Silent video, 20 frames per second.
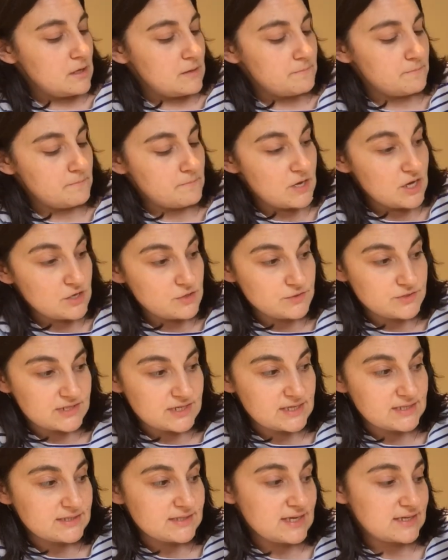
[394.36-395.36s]

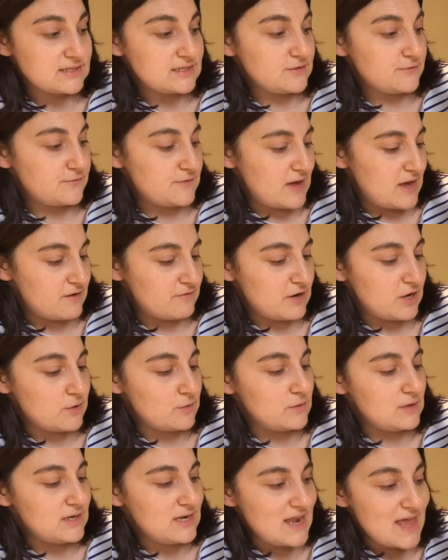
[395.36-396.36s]
Moses said to Pharaoh,
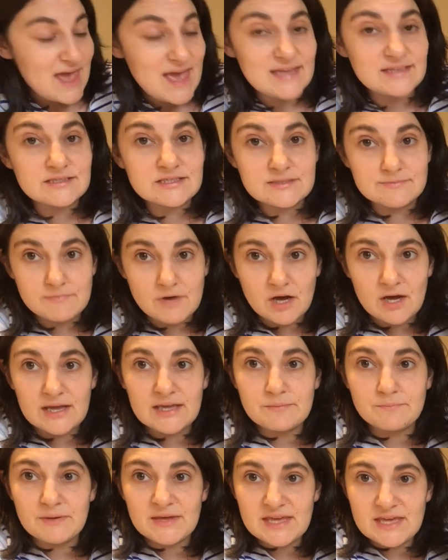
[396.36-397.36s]
let
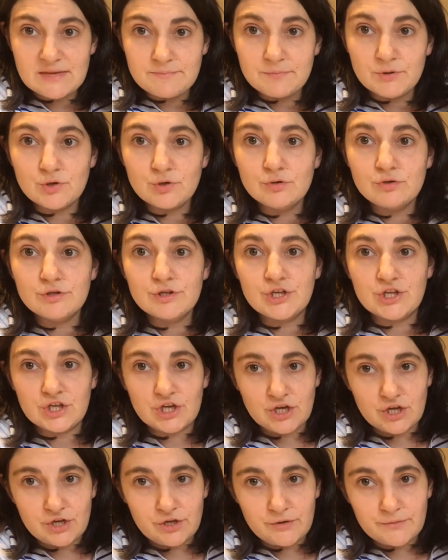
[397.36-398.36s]
my people
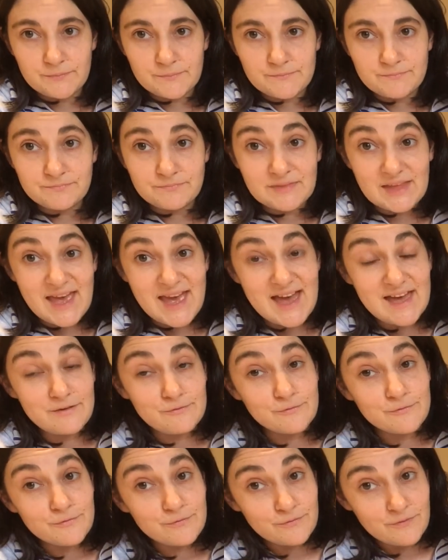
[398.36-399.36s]
go.
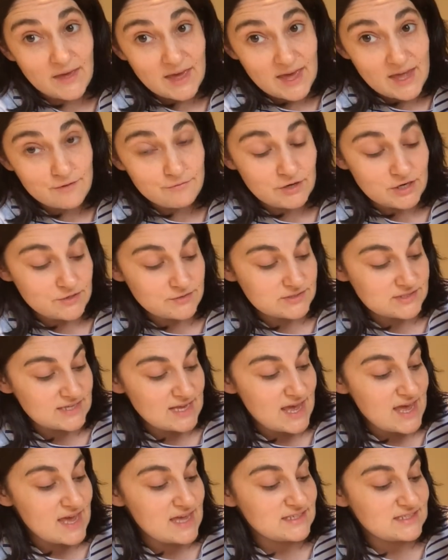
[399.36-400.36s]
And Pharaoh
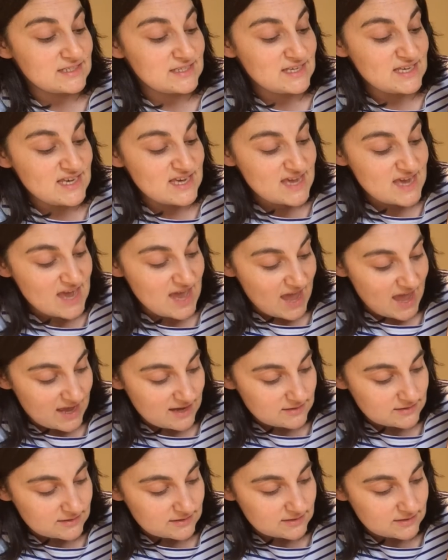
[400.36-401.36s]
said,
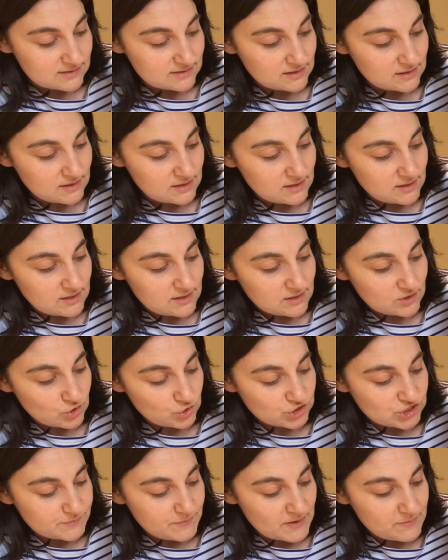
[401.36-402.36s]
yes.
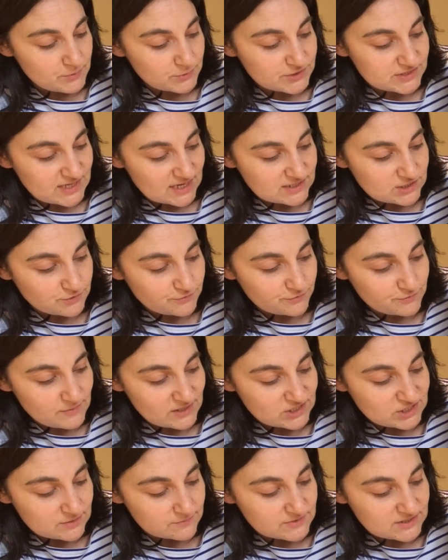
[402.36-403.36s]
God's people set off from
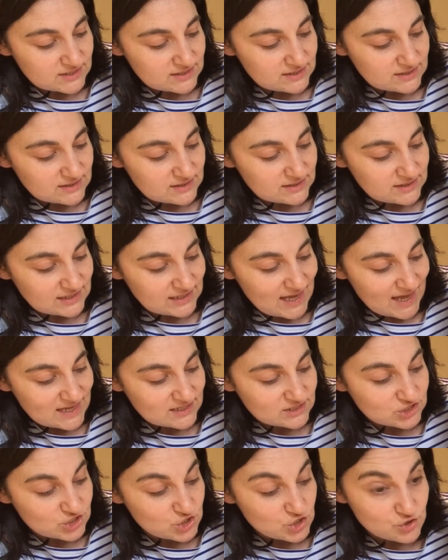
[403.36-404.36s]
Egypt to the
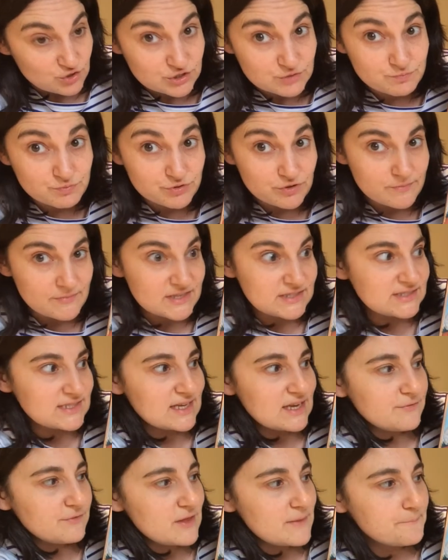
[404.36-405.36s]
land God promised to
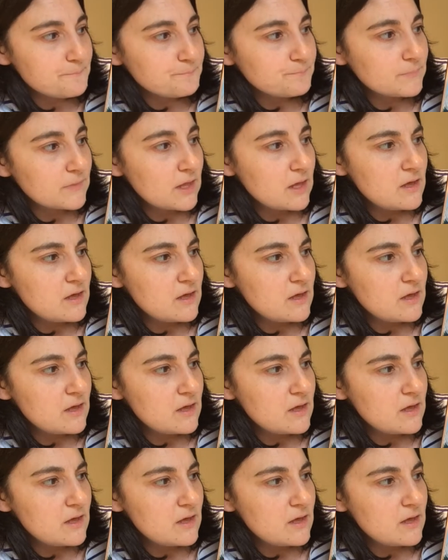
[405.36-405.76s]
give them.